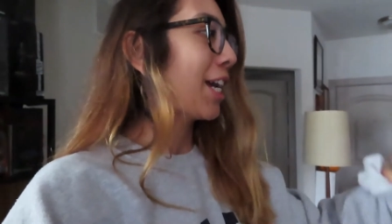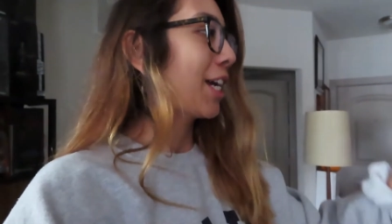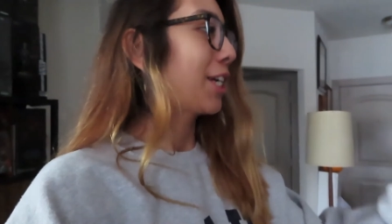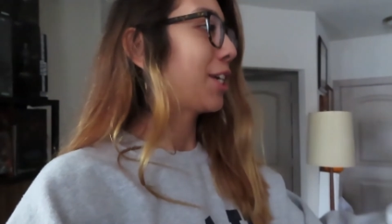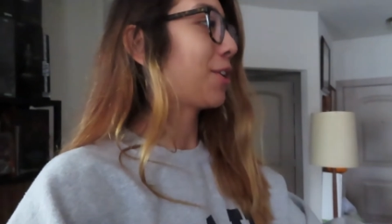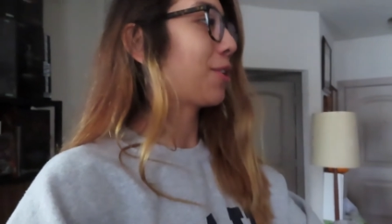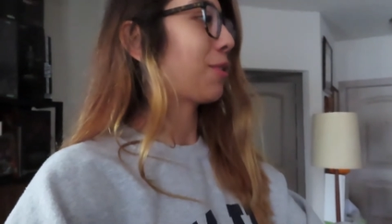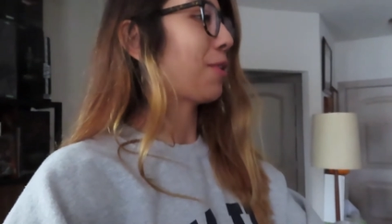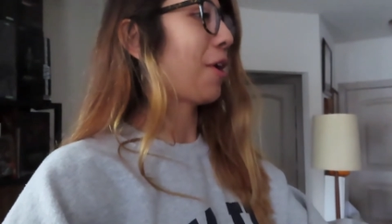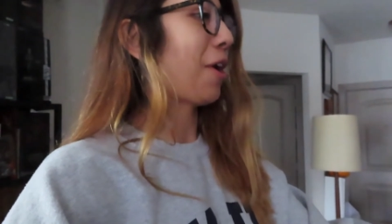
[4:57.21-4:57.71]

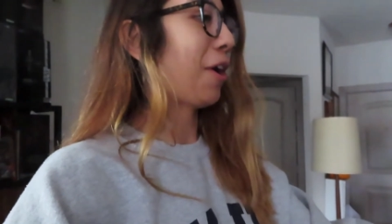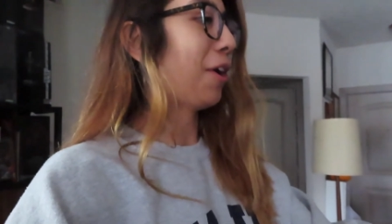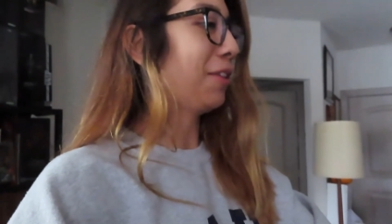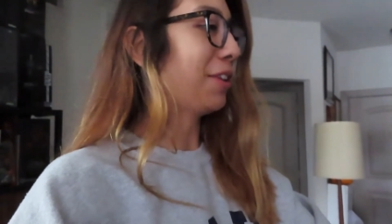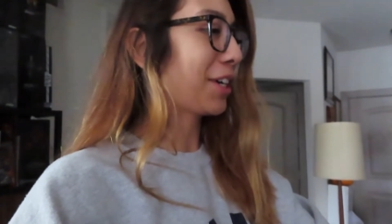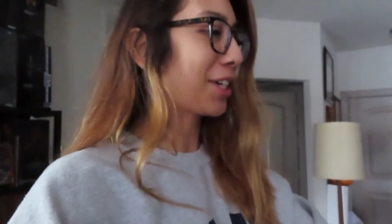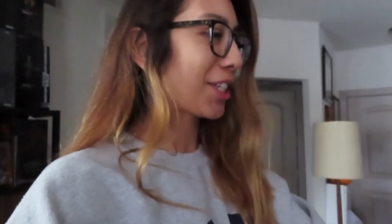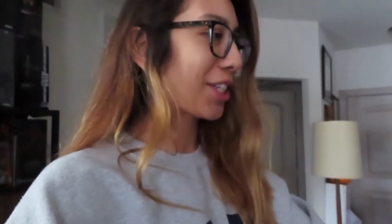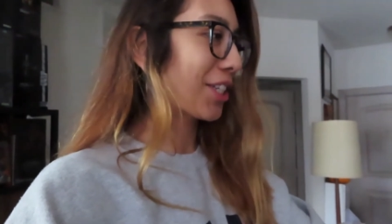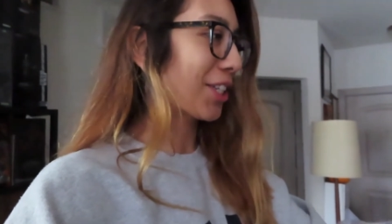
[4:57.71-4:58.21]
you're
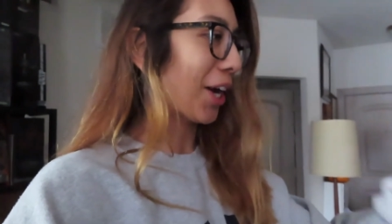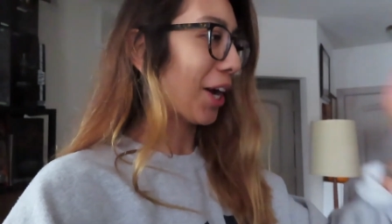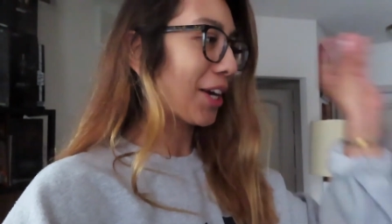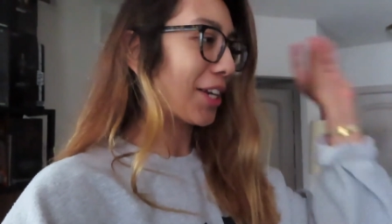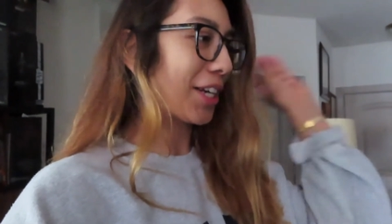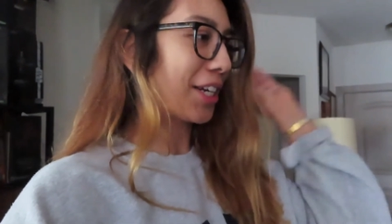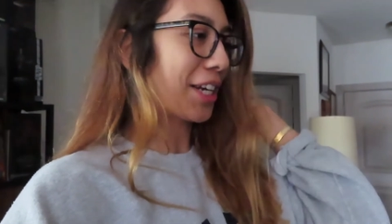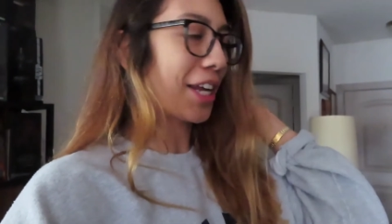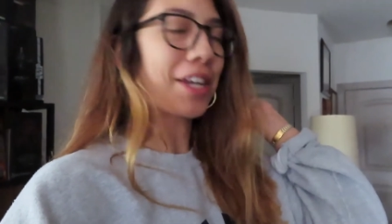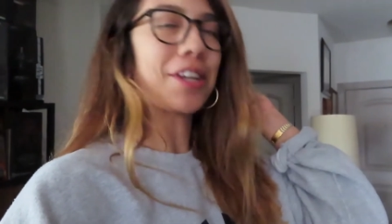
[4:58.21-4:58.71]
all
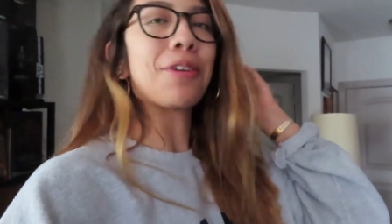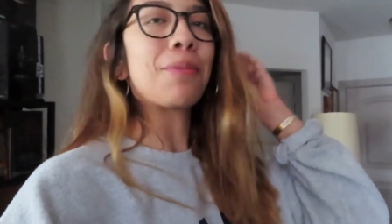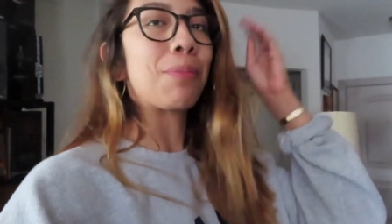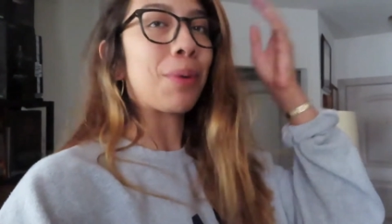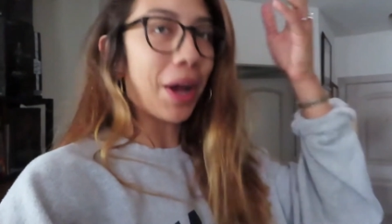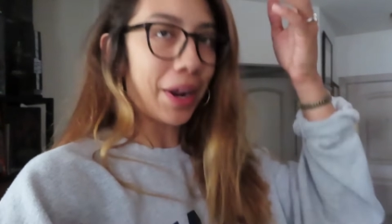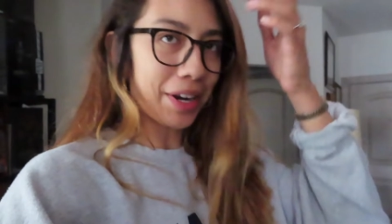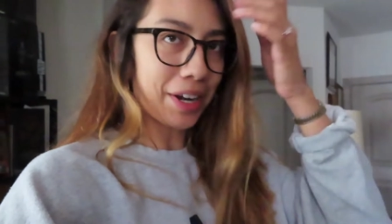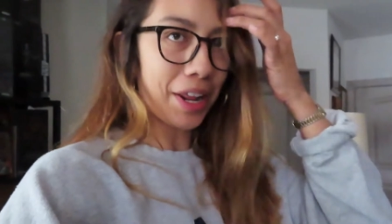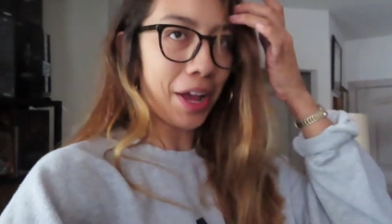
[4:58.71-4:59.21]
excited and you
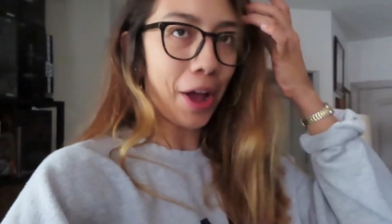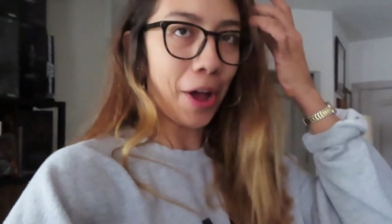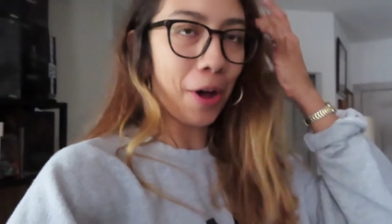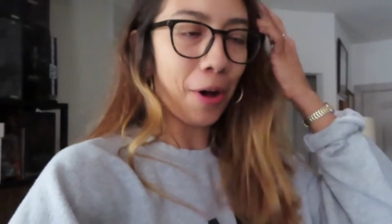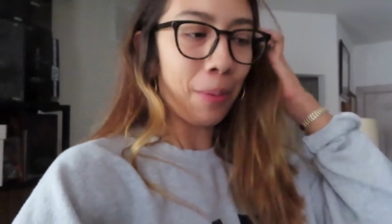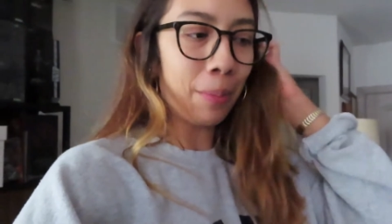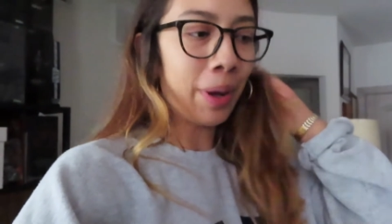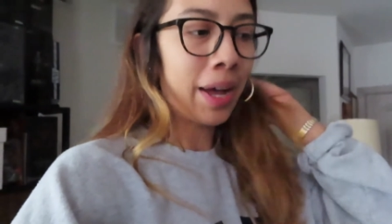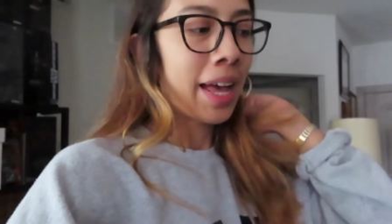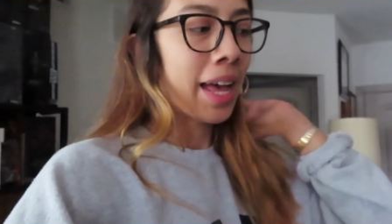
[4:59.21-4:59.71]
brought it
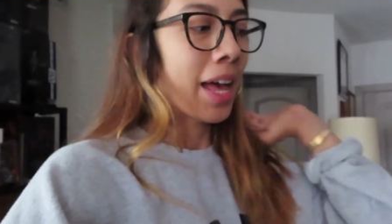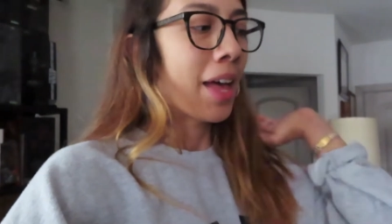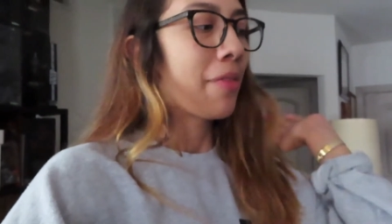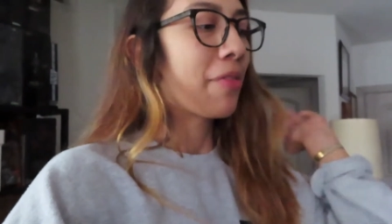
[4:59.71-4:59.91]
home,